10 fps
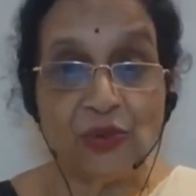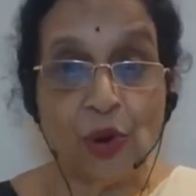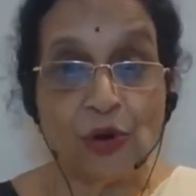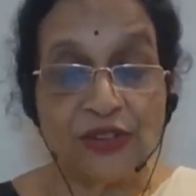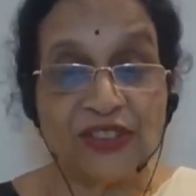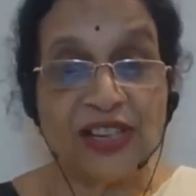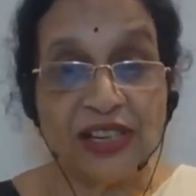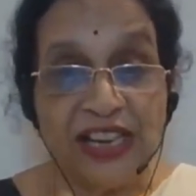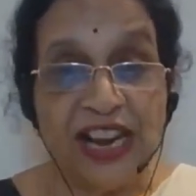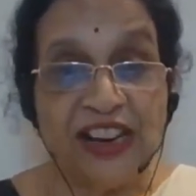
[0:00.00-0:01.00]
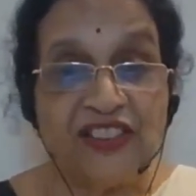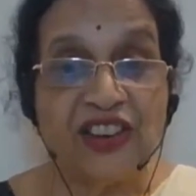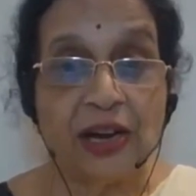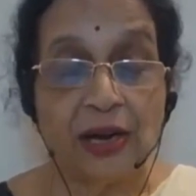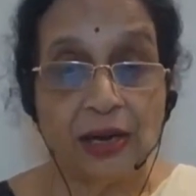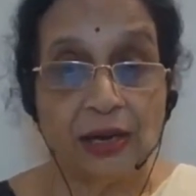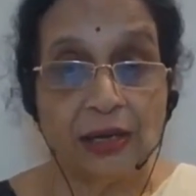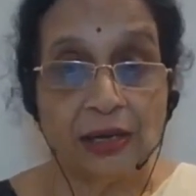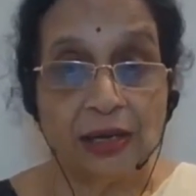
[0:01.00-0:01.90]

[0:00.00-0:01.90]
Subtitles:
what? Sa yeshaha.